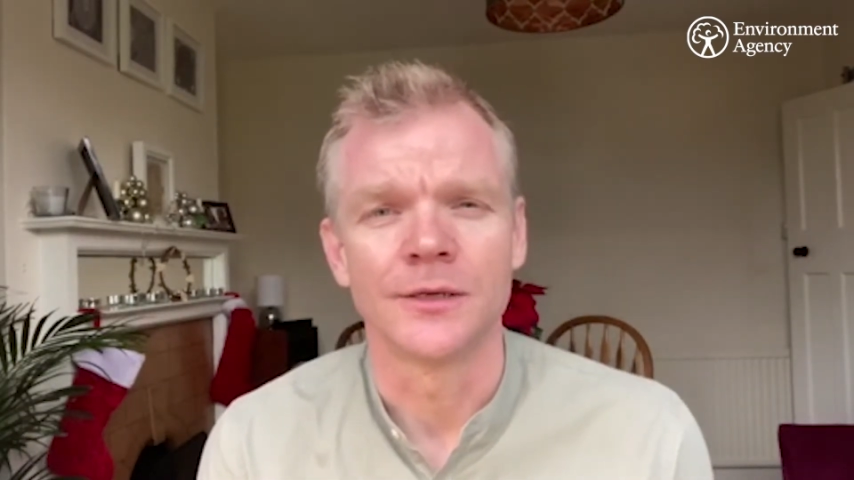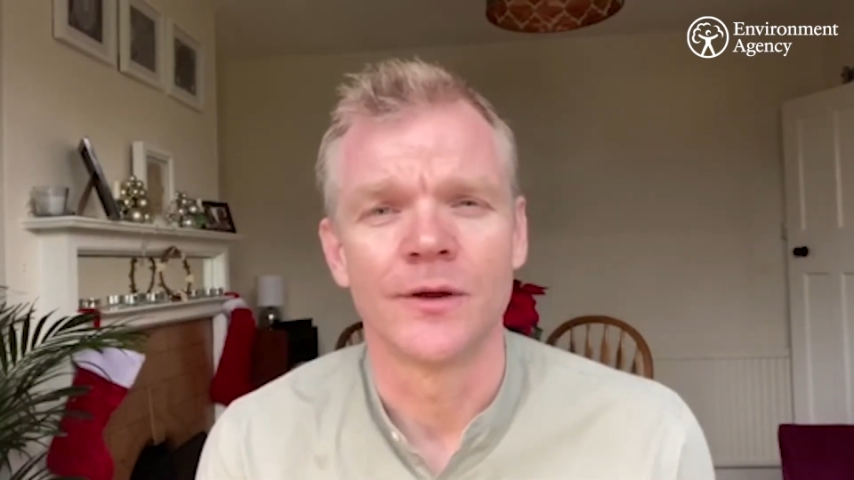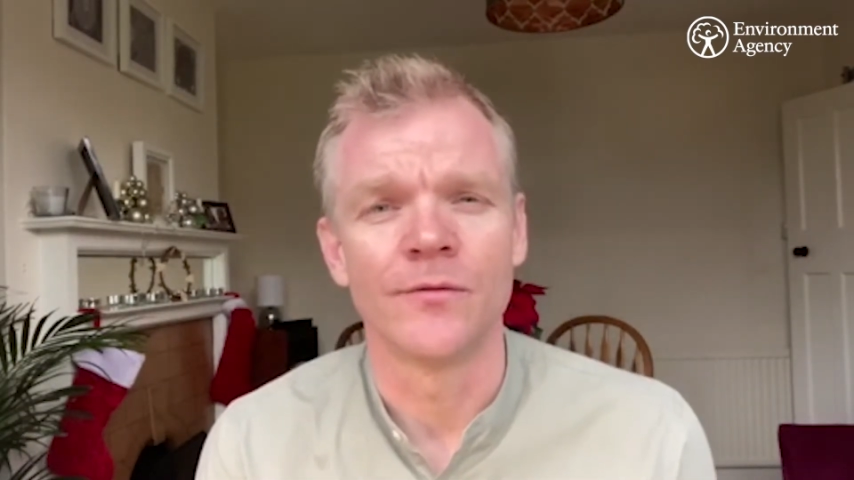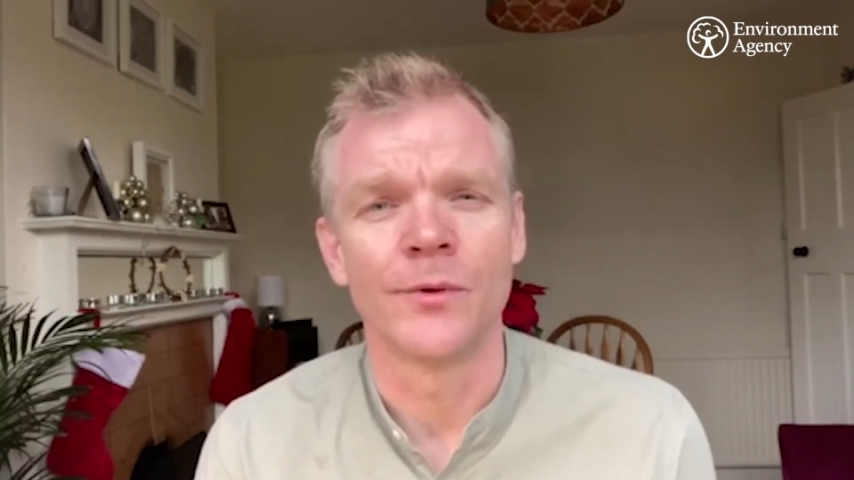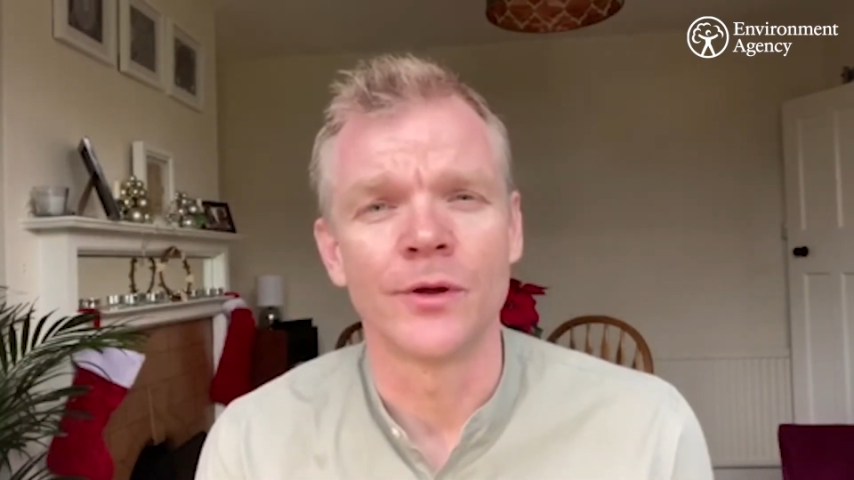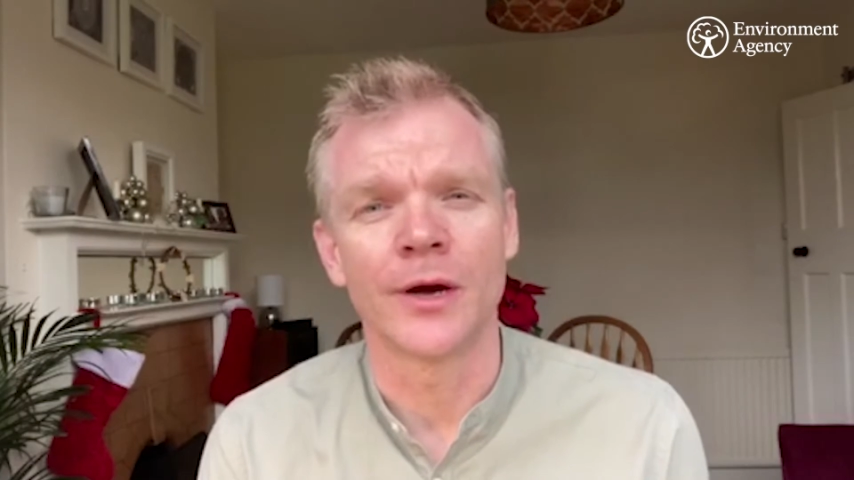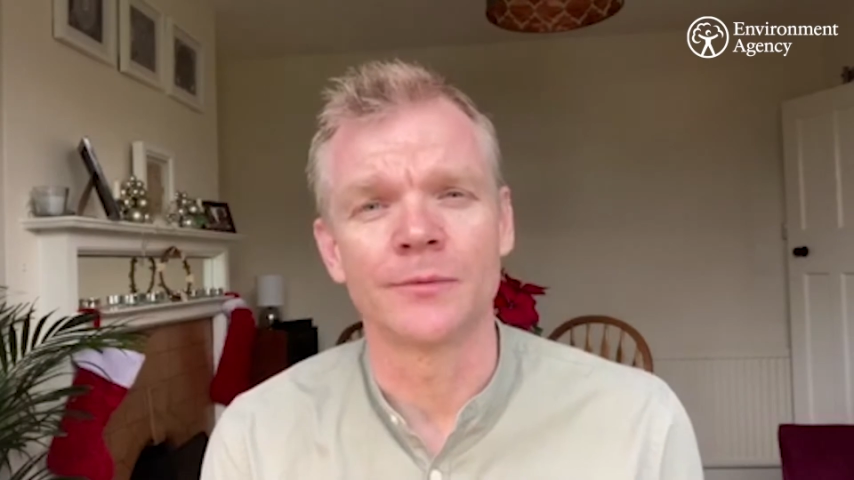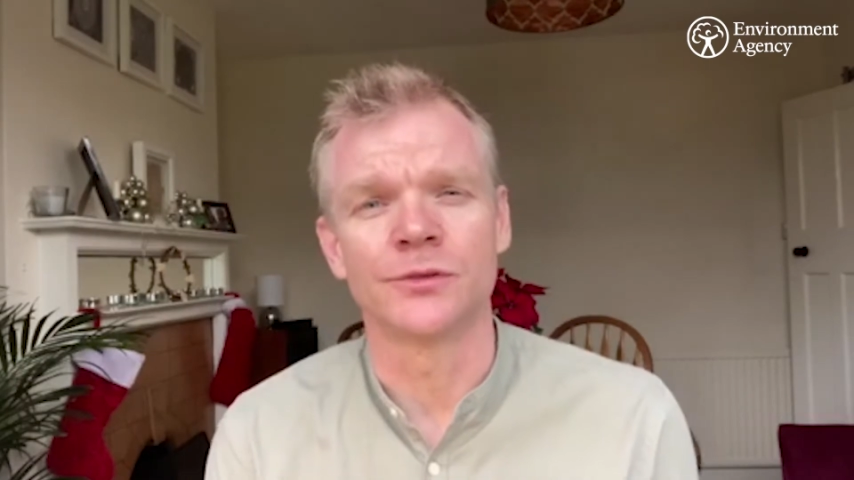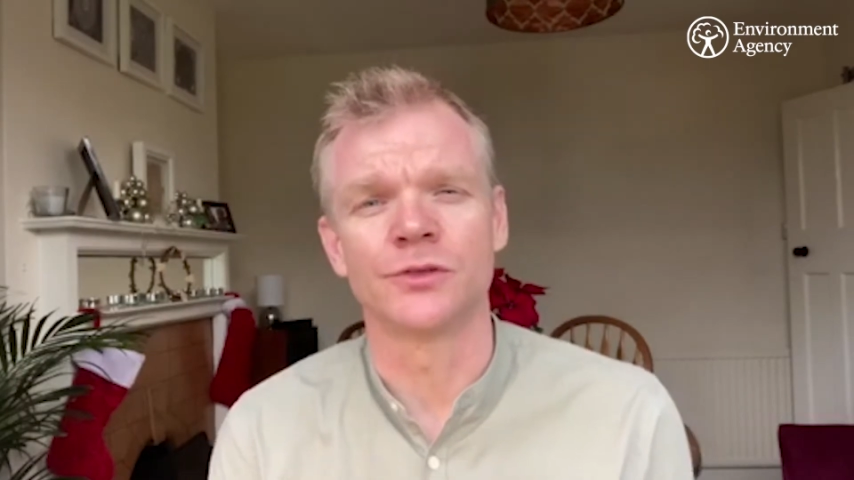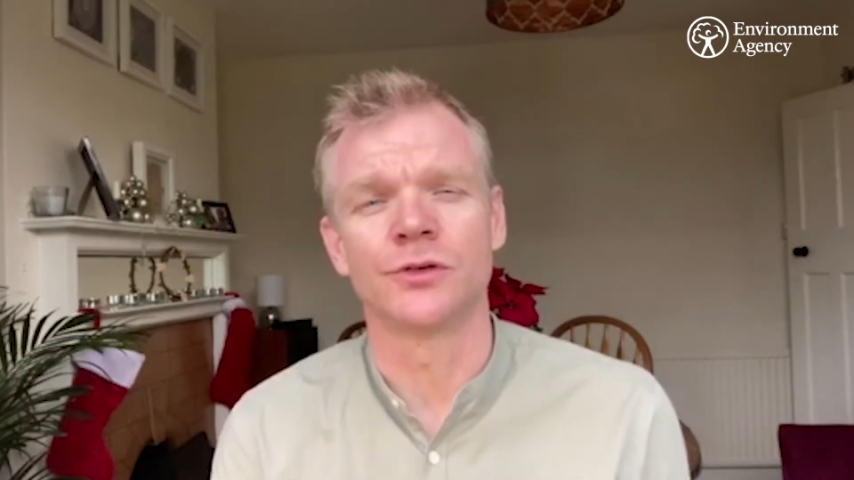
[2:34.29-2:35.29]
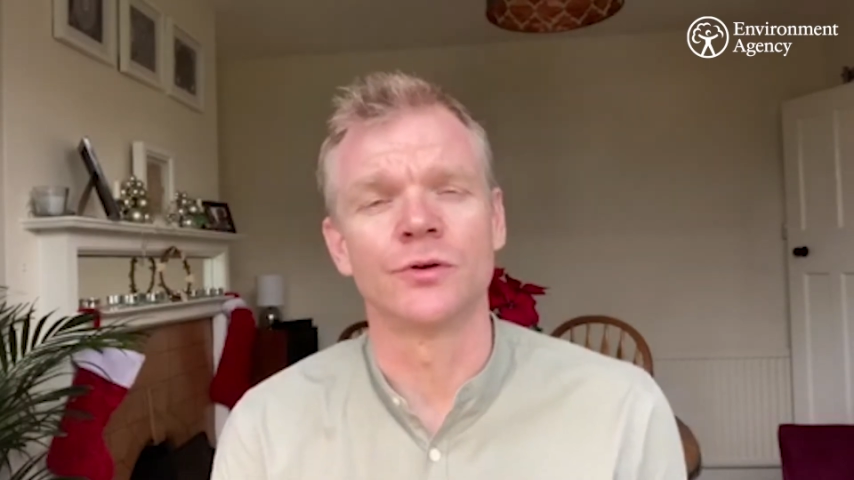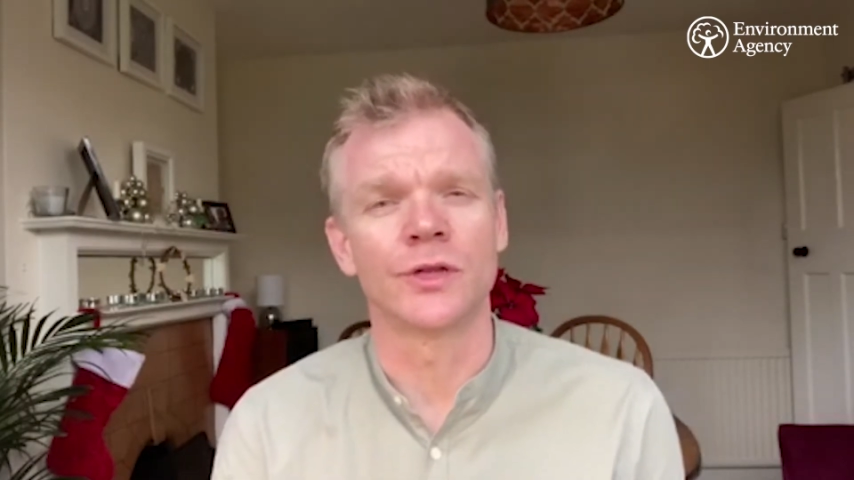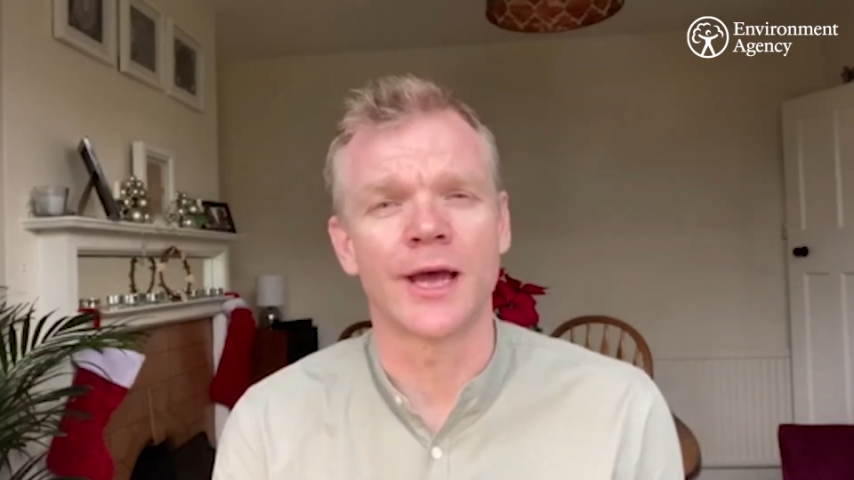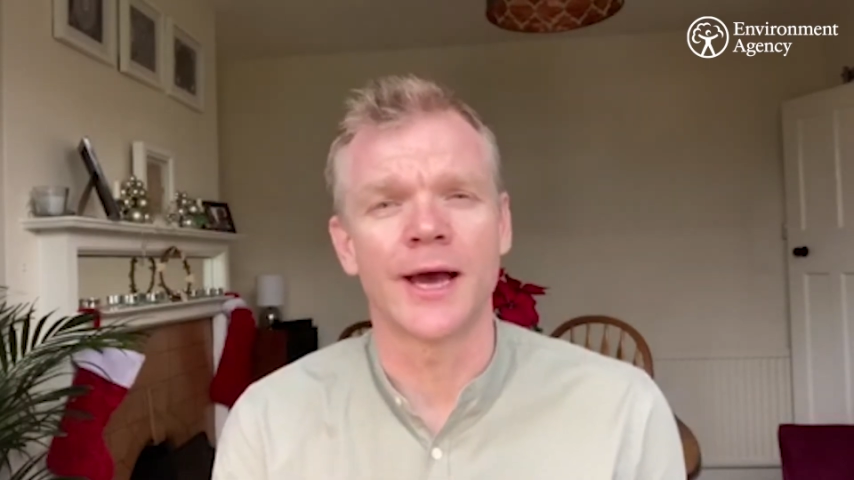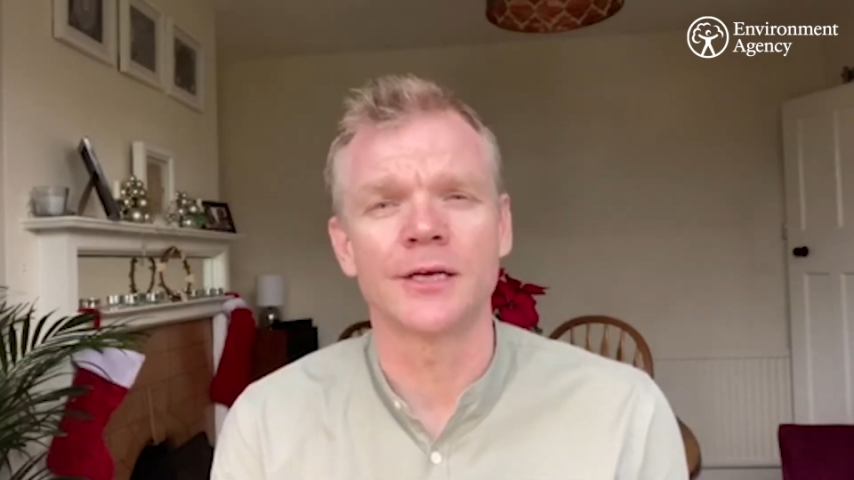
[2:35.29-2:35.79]
To everybody who helped us secure
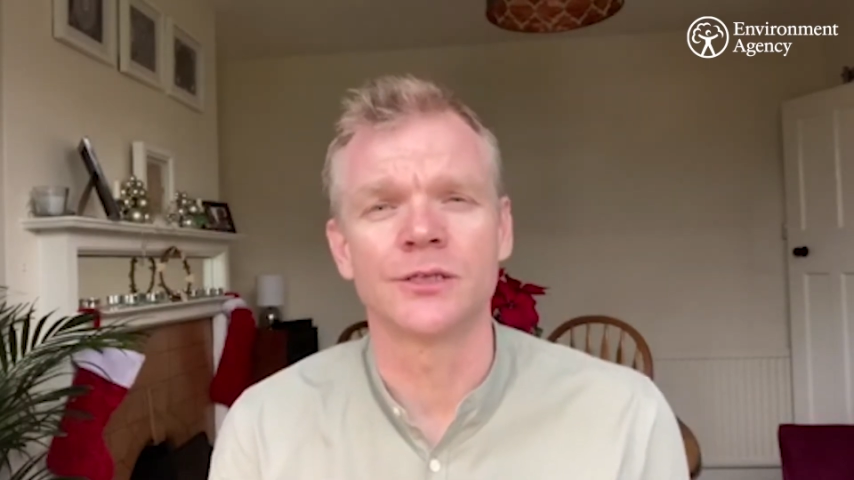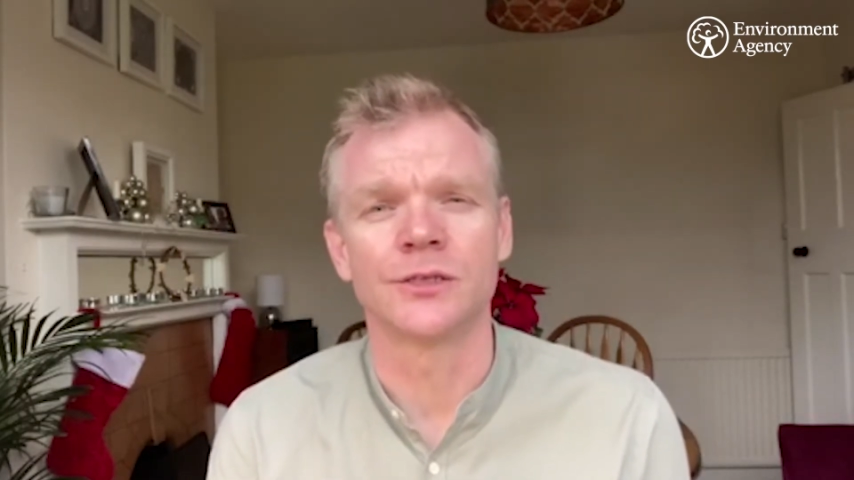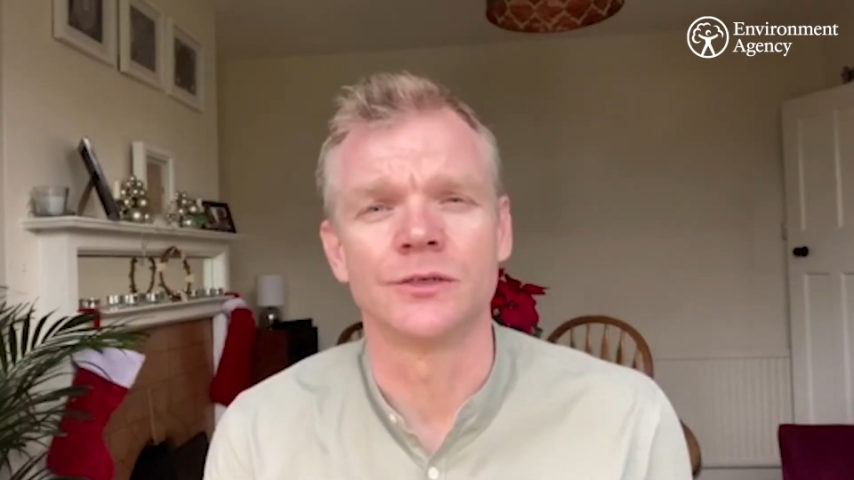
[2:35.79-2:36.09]
the cash,